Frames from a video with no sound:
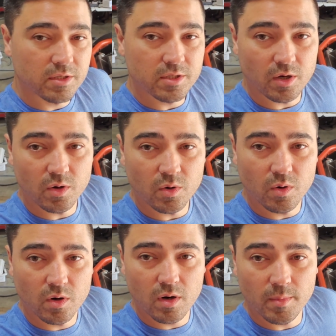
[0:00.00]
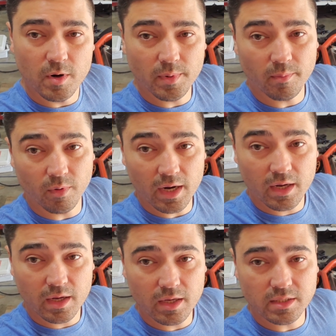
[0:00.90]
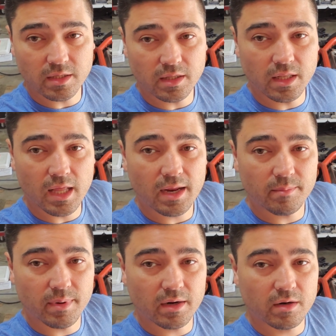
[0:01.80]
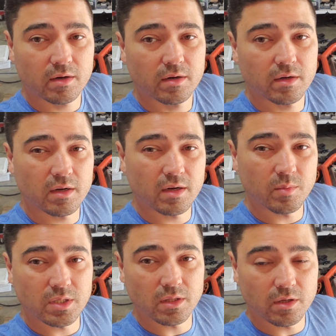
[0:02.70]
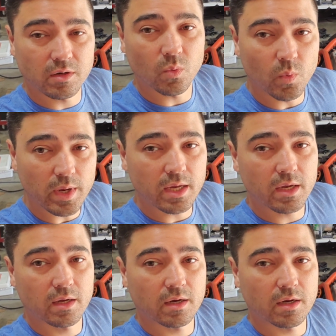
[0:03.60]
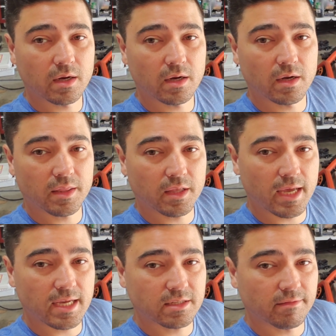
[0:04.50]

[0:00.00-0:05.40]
So I'm hoping brake is a lot better. It was a little weak at the last